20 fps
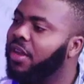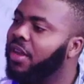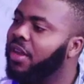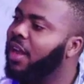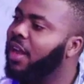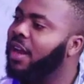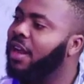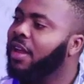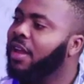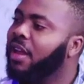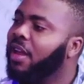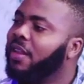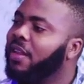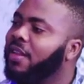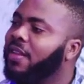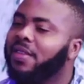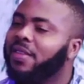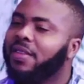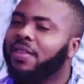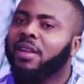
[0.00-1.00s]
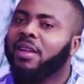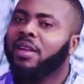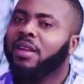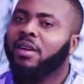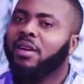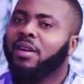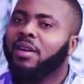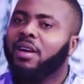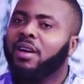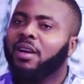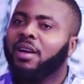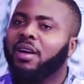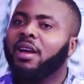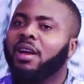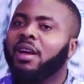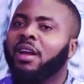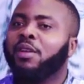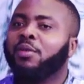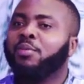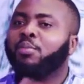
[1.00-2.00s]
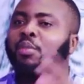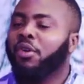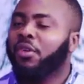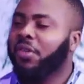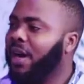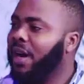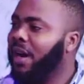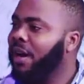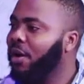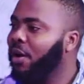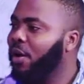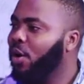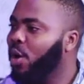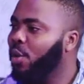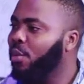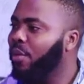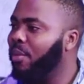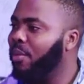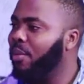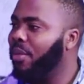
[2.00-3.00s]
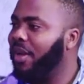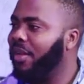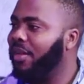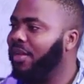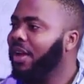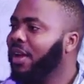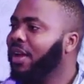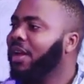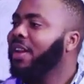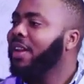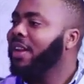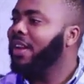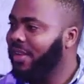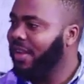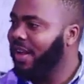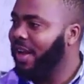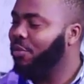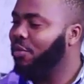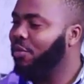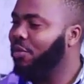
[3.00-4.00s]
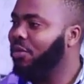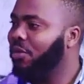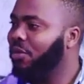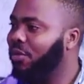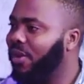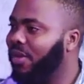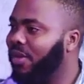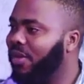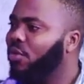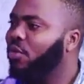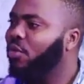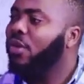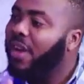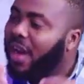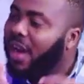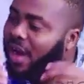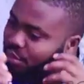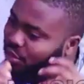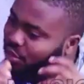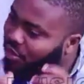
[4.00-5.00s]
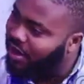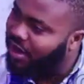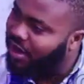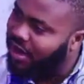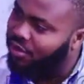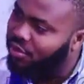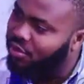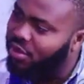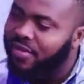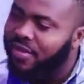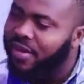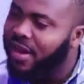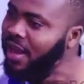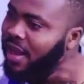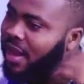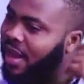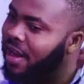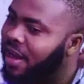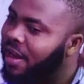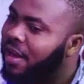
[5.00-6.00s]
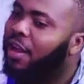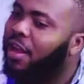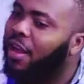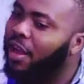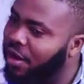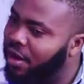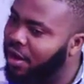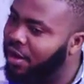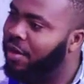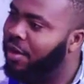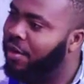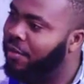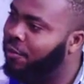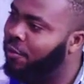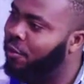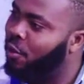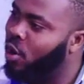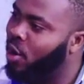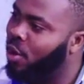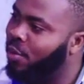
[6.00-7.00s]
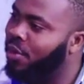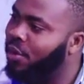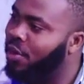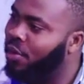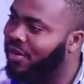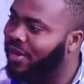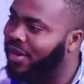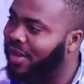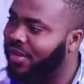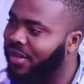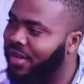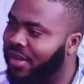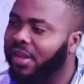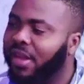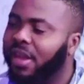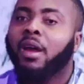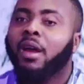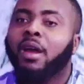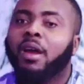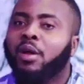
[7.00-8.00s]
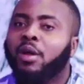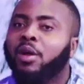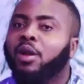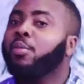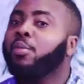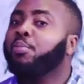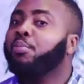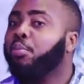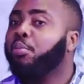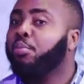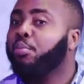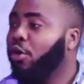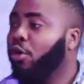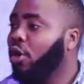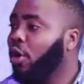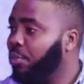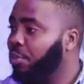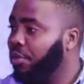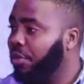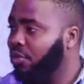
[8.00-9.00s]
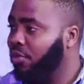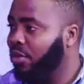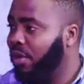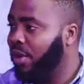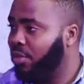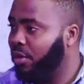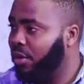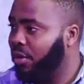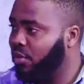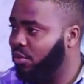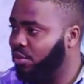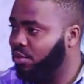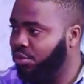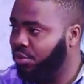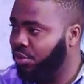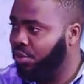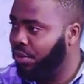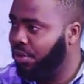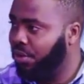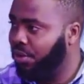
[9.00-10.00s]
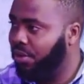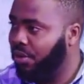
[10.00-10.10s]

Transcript: hear that a bus carrying core members, this happened to it. What happened next? Whenever I hear a follow-up news that says the culprits were brought to book,